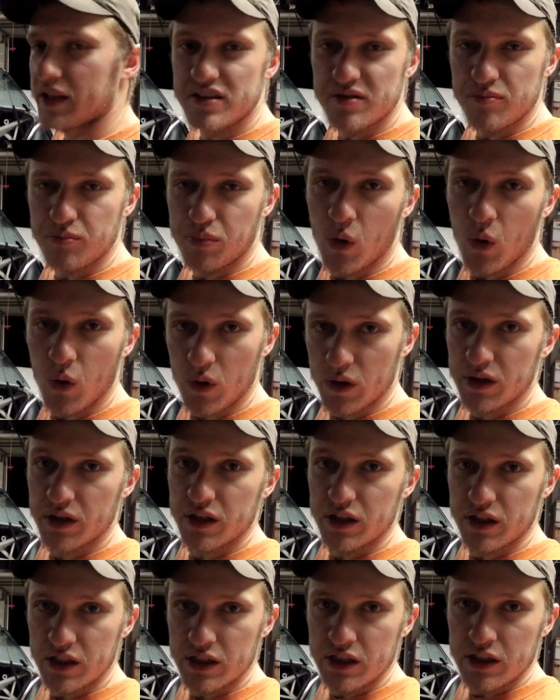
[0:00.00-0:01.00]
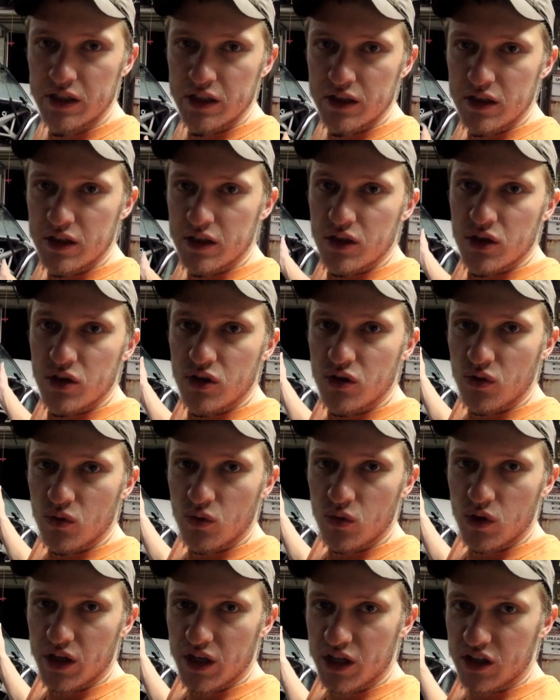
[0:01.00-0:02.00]
that's important.
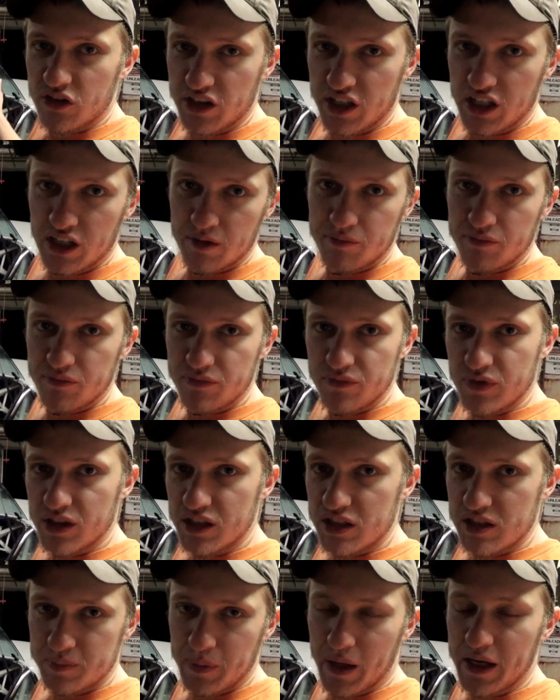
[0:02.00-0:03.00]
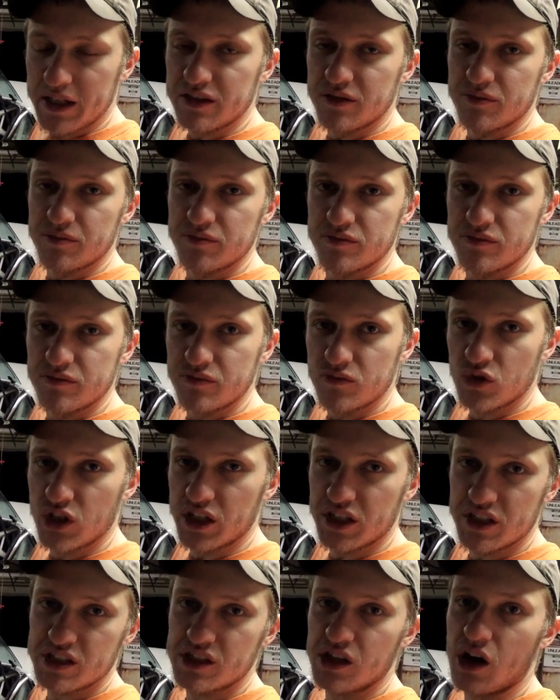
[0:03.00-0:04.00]
We're going to clean them, inspect them,
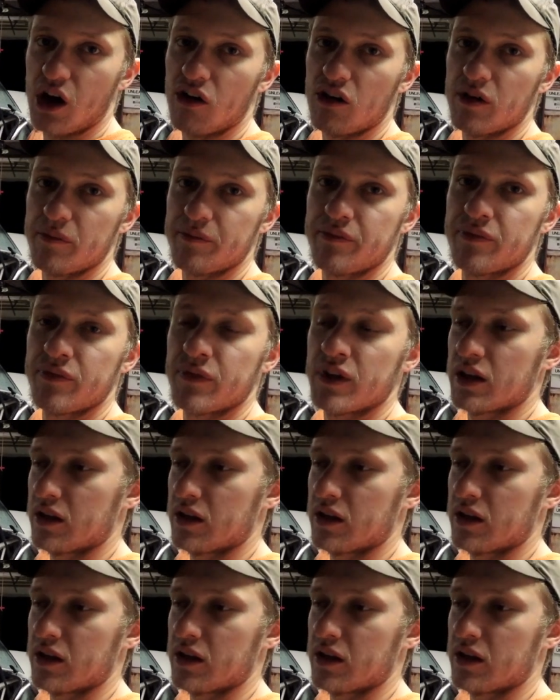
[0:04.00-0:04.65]
reinstall them,